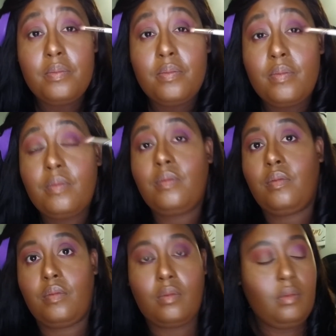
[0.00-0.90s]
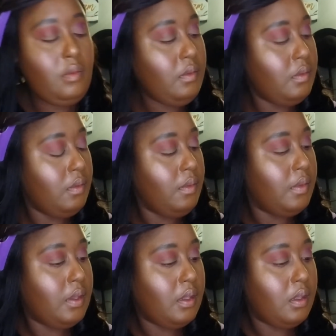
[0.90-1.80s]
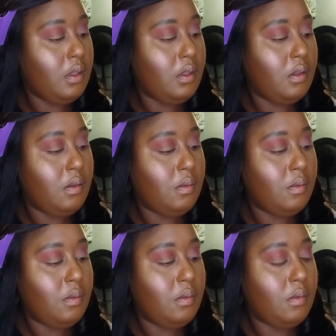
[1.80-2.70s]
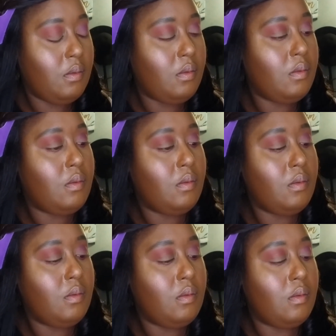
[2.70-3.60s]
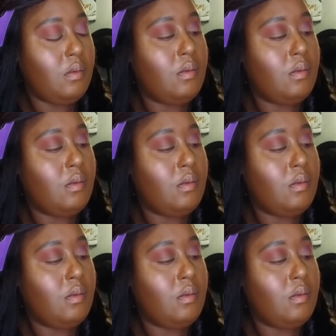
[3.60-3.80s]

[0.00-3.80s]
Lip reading: (silence)